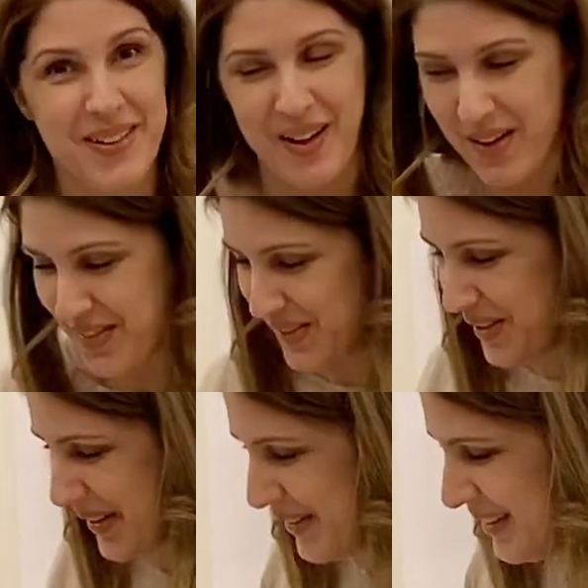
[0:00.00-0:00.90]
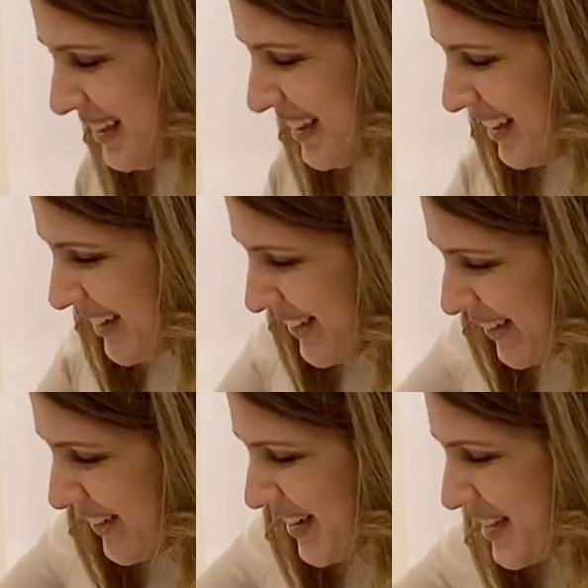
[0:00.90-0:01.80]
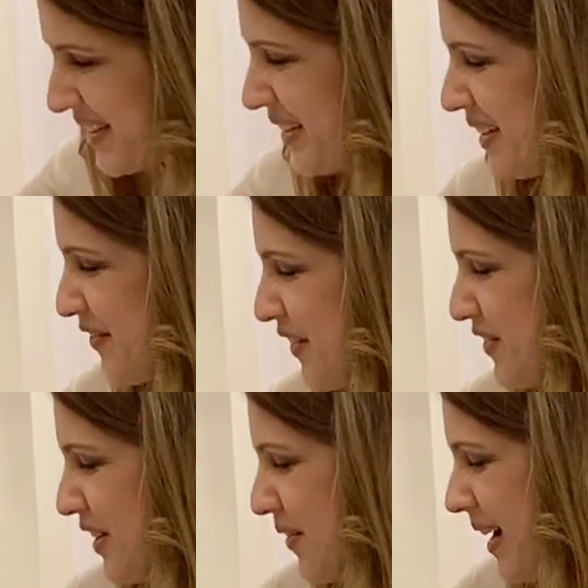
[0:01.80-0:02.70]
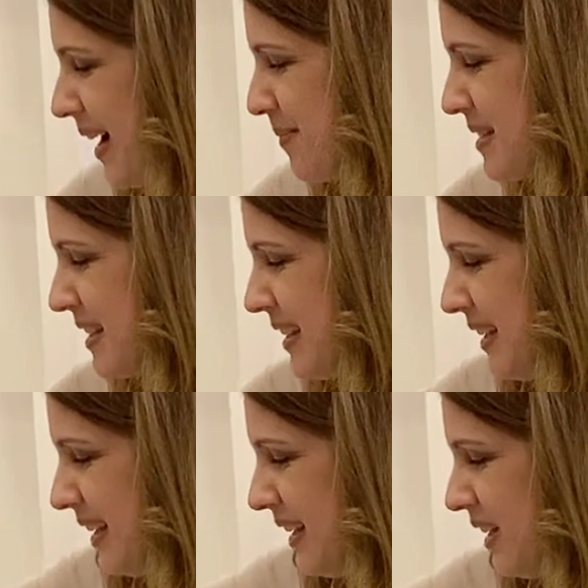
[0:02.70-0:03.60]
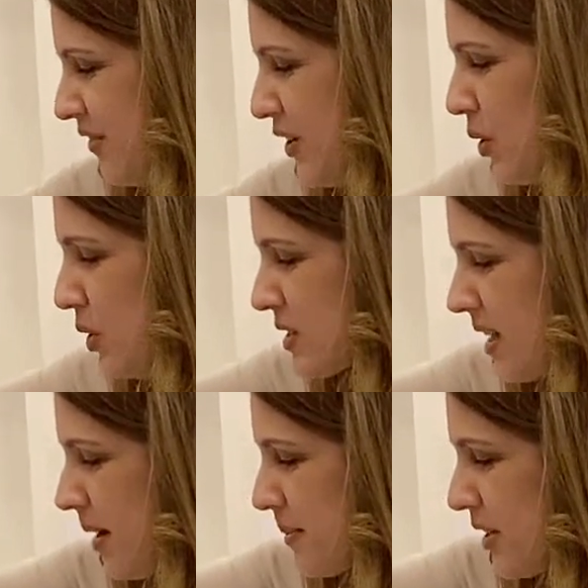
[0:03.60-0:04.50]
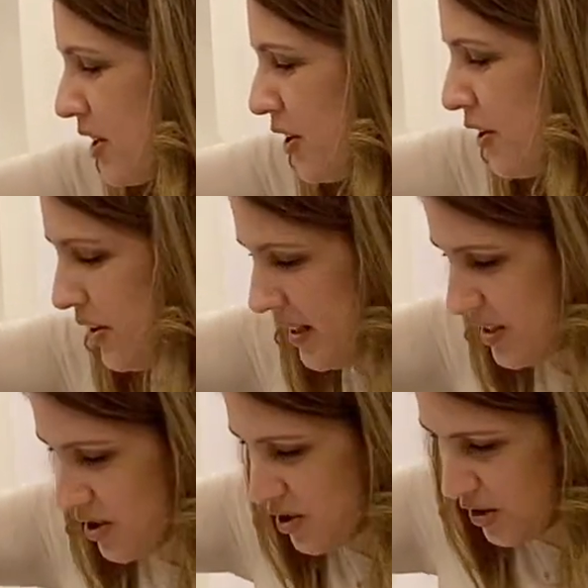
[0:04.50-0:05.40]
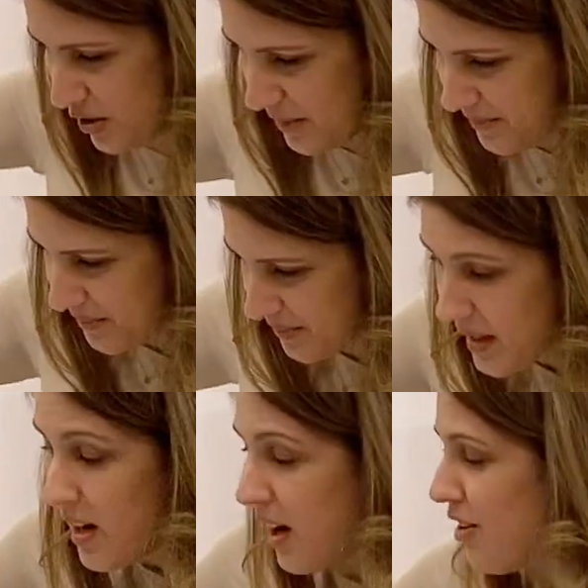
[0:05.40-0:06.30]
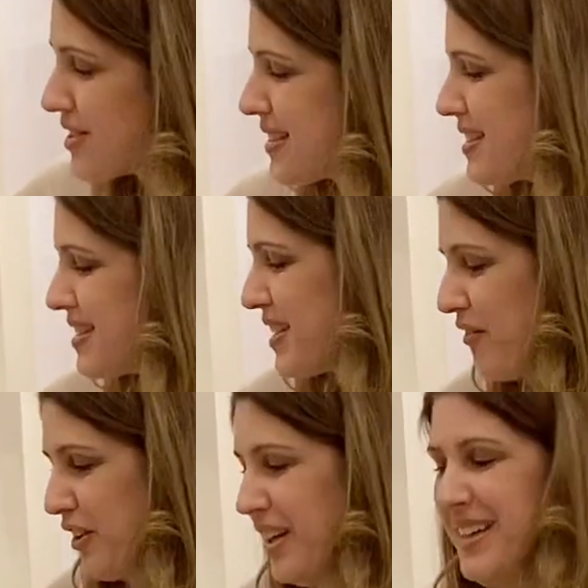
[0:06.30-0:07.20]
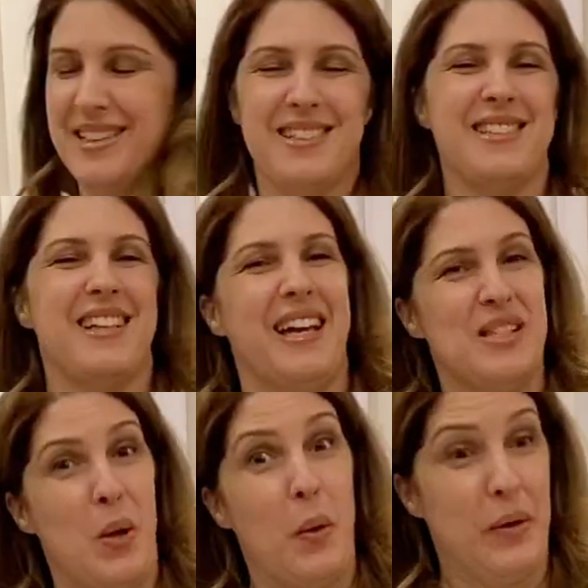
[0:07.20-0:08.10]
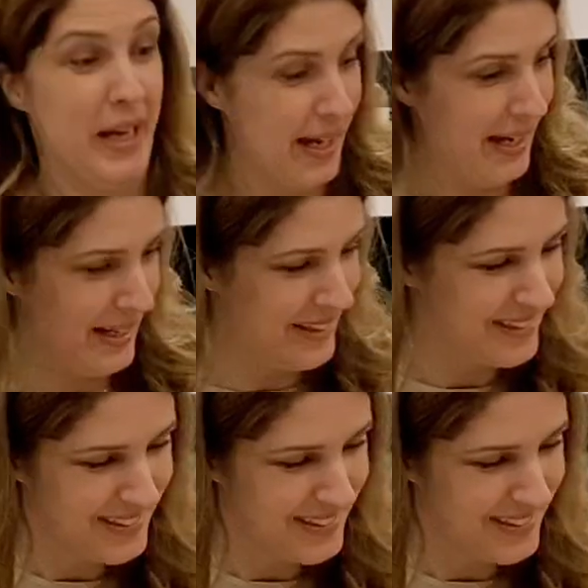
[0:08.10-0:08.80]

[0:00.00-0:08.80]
Olive oil. We want 30 to 50 grams. Of course, I'm going to go and do, 67. That's okay.